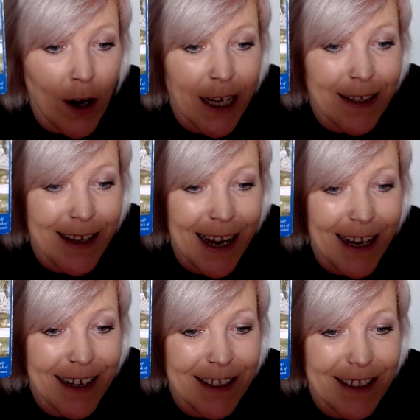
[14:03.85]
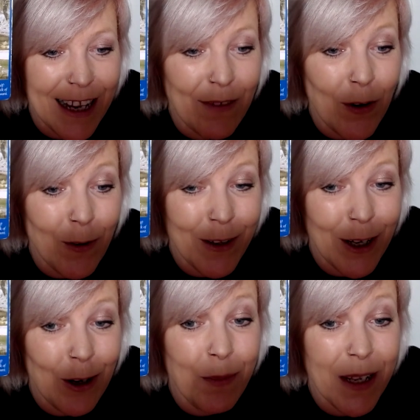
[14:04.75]
what it takes if only
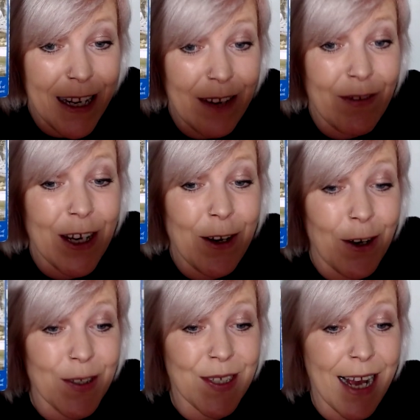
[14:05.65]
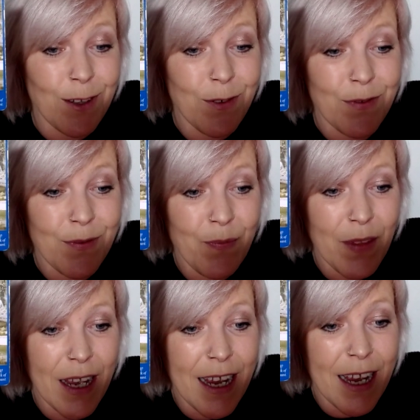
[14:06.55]
you believe in yourself.
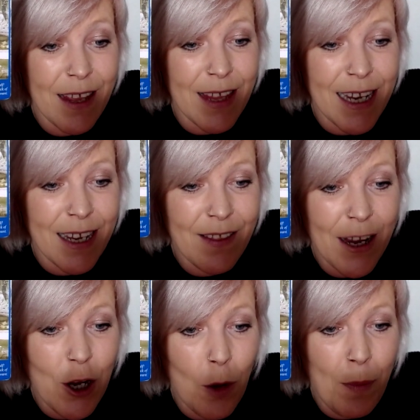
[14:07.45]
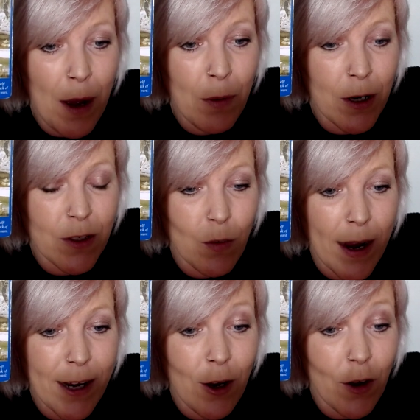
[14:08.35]
Thinking that you're powerless
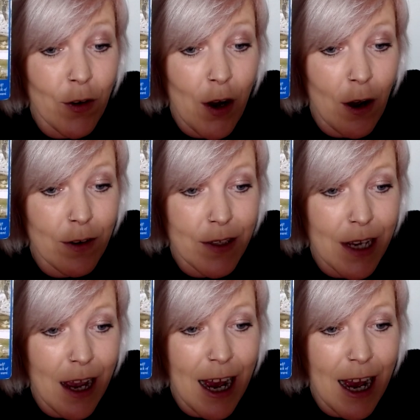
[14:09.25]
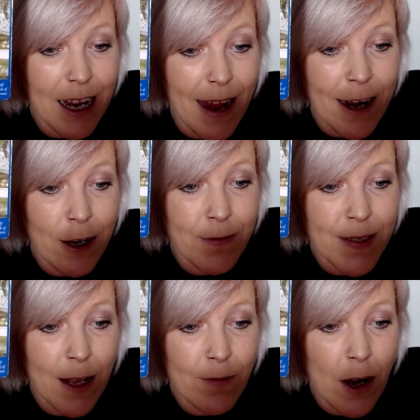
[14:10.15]
when you're not, a lack of
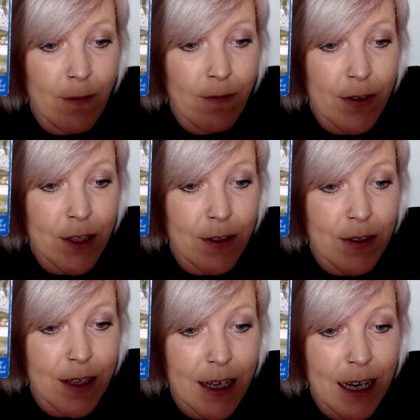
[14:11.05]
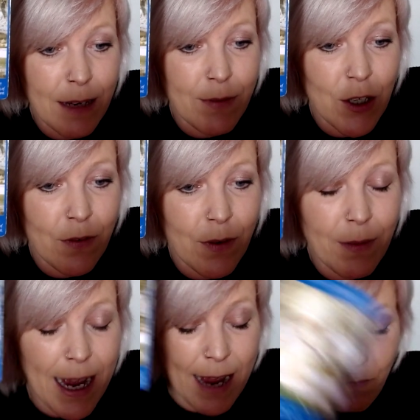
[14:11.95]
self-confidence that keeps you
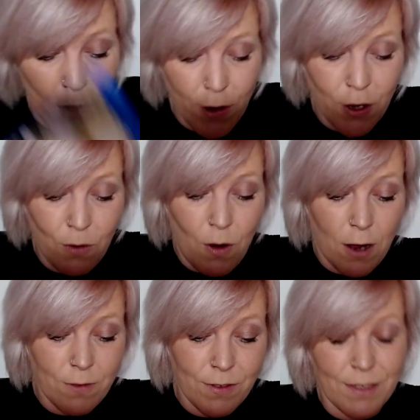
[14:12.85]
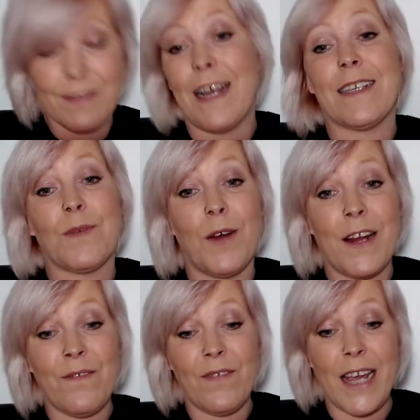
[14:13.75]
from getting what you want. That's
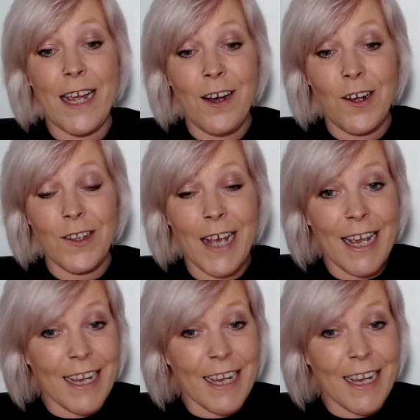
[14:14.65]
what I feel.